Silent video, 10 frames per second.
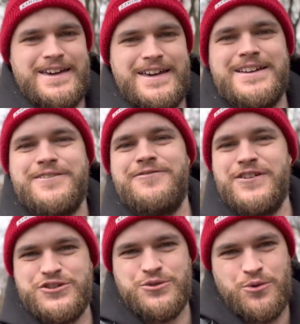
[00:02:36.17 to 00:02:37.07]

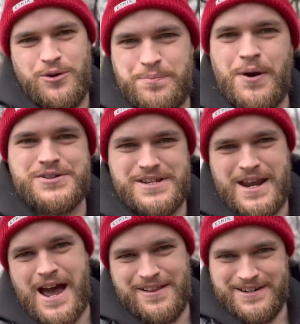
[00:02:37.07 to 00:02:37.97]
individual
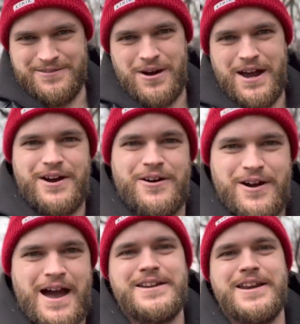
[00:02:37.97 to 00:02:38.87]
personality, right? Our
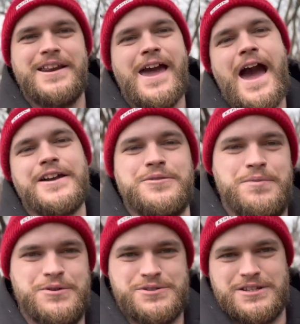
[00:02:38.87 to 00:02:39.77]
identity
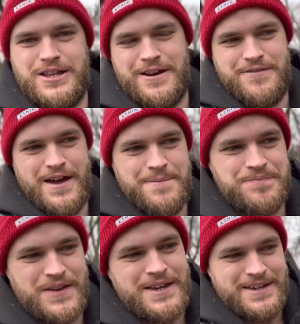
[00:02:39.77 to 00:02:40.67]
attributes, a lot of that
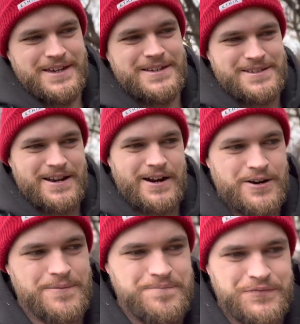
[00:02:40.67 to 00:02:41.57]
is in
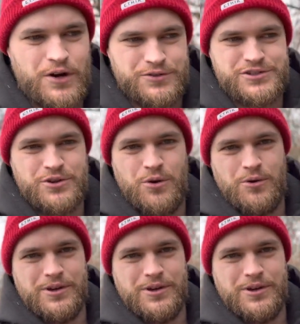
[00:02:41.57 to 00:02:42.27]
our soul.